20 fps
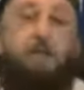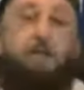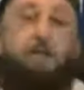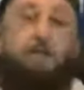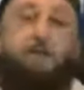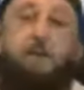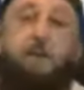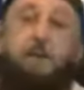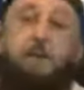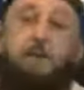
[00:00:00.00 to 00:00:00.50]
And a
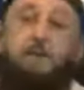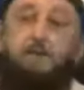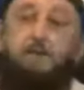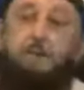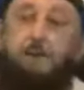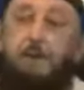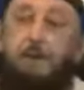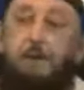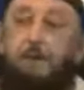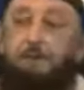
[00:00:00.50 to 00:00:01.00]
man
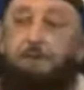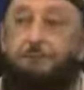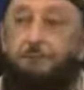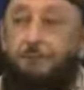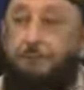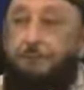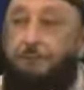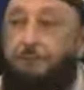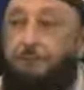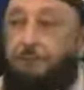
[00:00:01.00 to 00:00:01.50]
would have
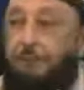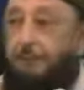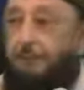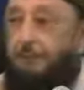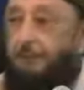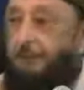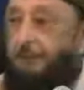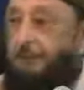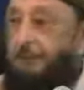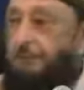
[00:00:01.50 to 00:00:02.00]
to
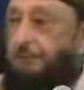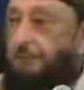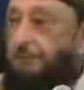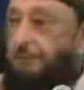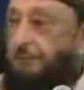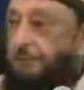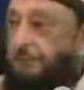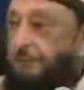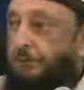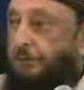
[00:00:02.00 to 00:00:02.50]

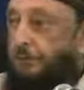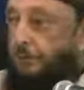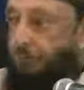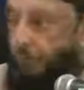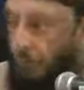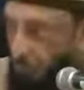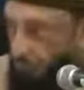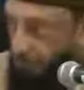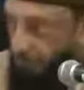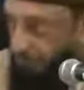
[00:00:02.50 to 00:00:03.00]
return to his
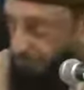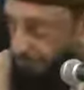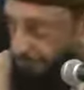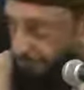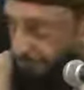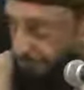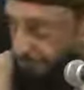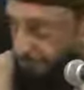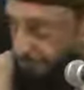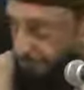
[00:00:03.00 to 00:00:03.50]

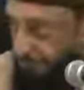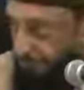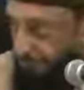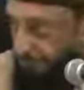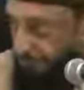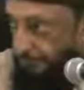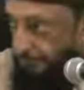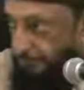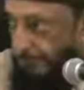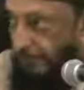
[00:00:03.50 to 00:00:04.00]
home
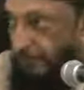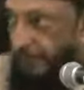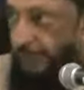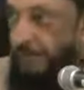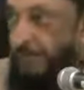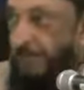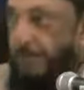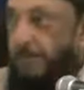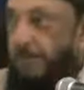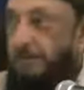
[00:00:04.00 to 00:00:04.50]

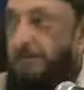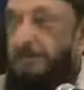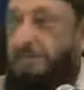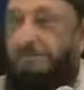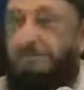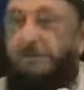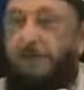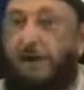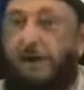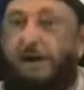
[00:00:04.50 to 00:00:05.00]

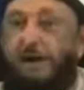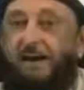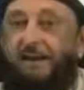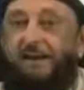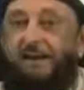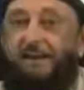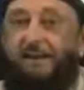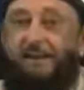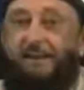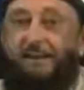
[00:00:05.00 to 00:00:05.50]
and
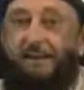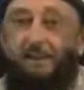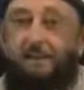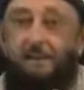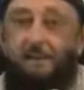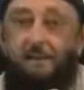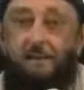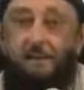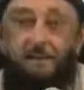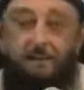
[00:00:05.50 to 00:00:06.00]
tie
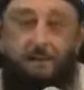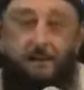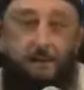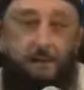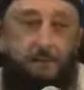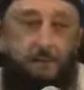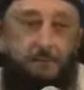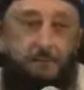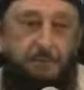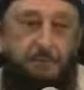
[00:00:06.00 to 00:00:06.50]

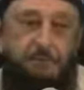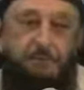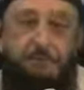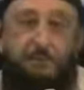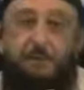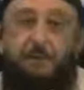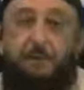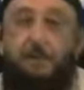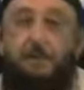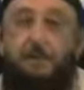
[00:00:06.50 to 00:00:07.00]
down,
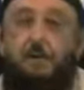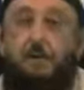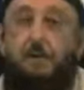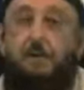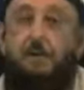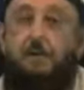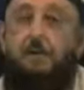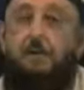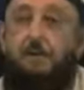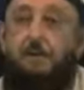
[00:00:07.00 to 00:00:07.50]
meaning
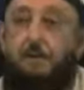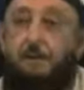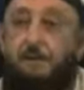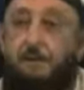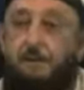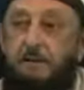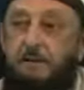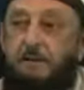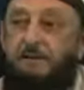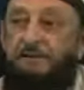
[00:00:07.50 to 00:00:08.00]

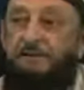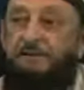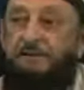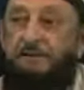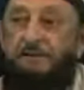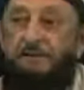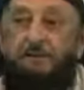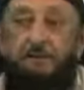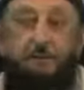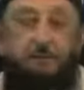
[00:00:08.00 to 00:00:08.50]

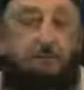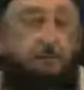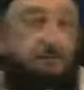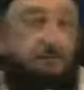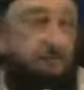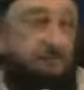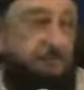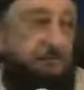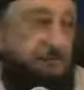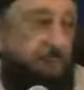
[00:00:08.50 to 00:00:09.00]
coercively
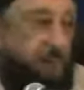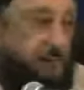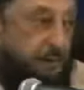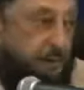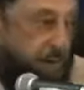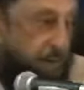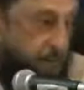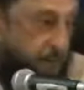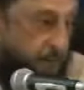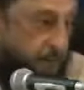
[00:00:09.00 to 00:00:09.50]

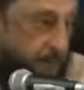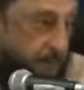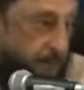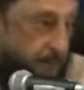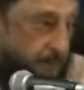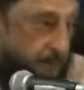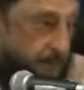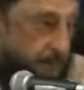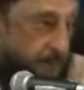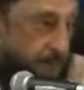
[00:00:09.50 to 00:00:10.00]
restrain
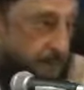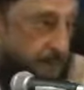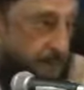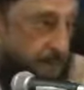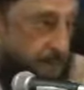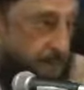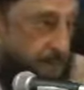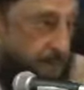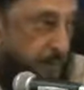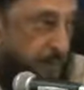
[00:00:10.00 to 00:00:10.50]

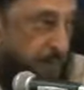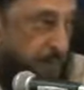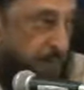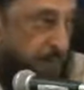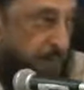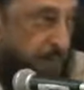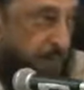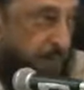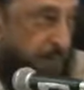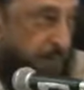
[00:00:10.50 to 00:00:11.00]
his
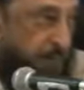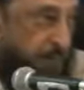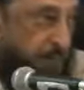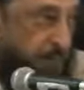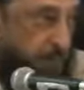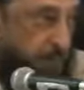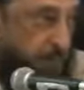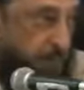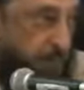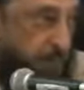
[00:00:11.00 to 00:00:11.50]
wife, his
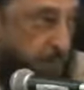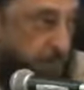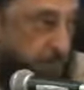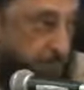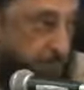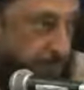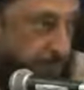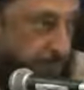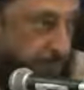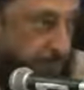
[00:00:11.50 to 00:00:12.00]
sister, his
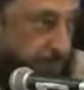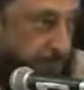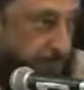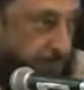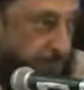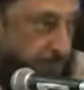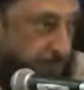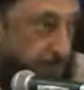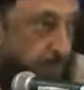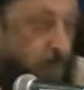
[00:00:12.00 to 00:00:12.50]
daughter,
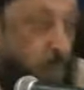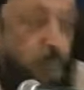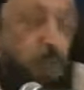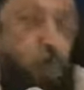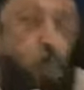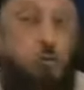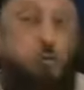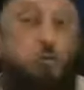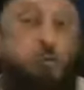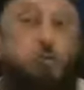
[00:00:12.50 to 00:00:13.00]

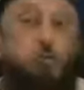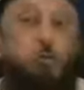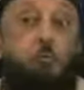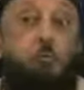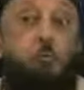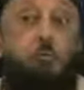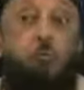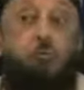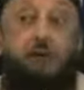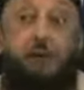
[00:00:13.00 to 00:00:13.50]
to
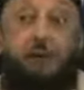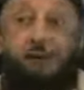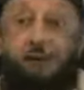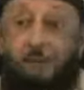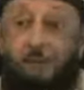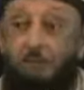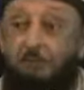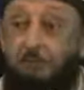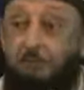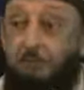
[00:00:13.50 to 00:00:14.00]
protect
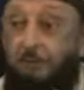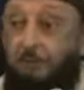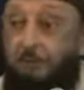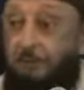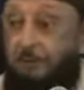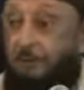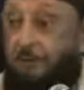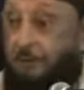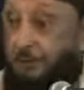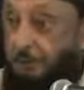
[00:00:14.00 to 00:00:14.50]
them from
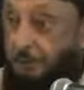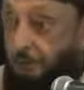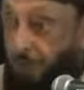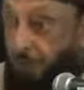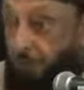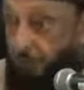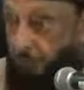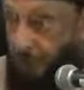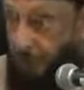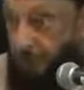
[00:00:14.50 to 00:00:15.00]
being
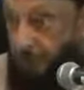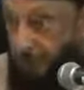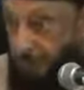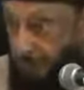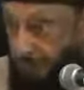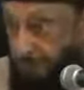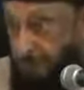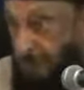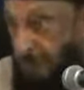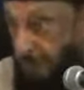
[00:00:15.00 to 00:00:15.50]
seduced by
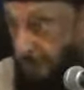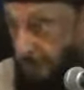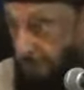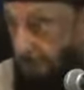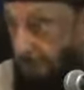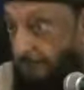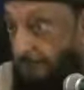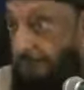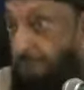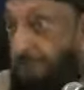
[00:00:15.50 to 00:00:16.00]
Dajjal.